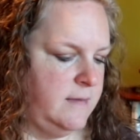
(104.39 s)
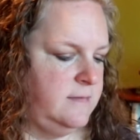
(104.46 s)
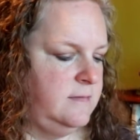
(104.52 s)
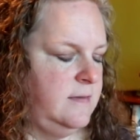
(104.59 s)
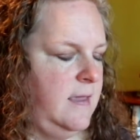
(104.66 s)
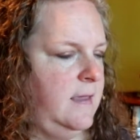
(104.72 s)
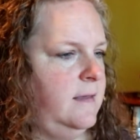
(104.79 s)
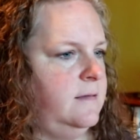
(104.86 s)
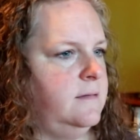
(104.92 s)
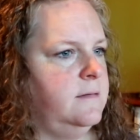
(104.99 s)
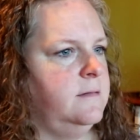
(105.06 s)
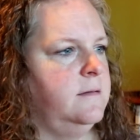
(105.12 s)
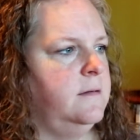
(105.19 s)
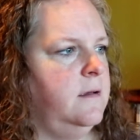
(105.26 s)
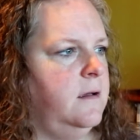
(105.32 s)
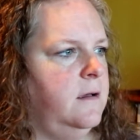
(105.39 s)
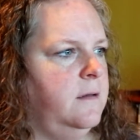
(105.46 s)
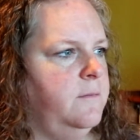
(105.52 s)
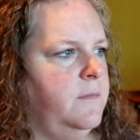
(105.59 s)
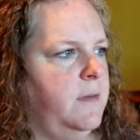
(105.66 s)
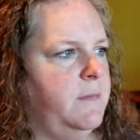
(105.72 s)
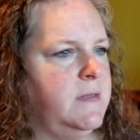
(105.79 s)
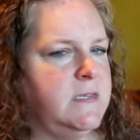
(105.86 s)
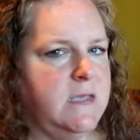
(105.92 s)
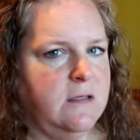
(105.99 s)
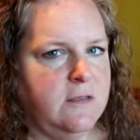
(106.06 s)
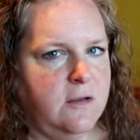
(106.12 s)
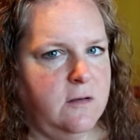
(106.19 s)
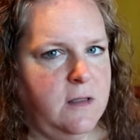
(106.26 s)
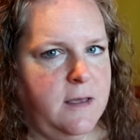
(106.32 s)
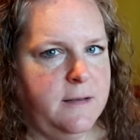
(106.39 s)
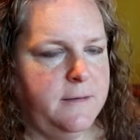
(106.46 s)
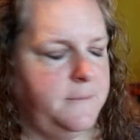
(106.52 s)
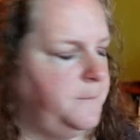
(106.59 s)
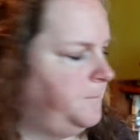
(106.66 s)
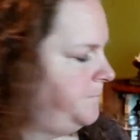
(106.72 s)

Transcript: state. I'm in South Carolina,